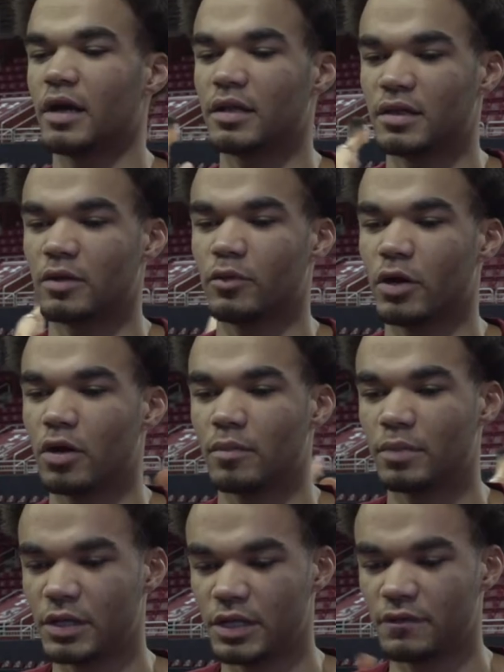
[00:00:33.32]
I think we all
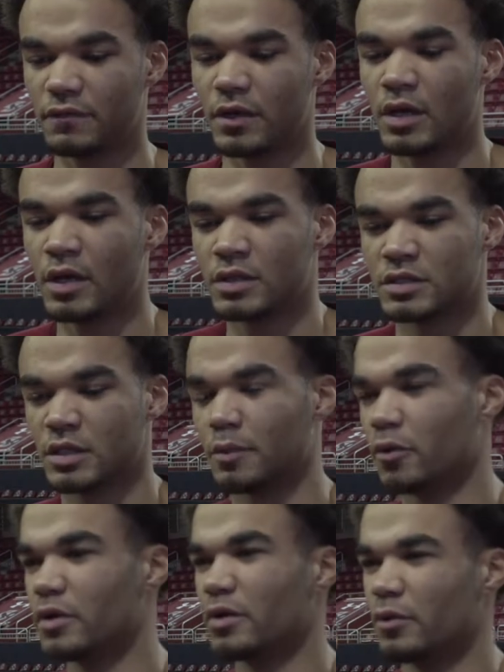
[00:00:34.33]
believe to the
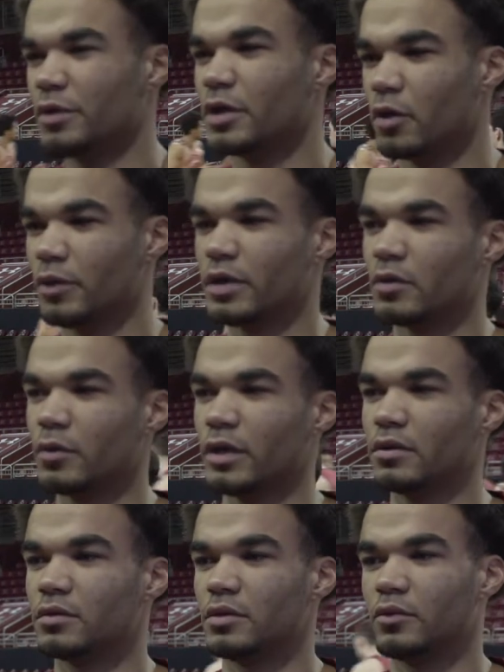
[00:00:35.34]
point where we know we can win.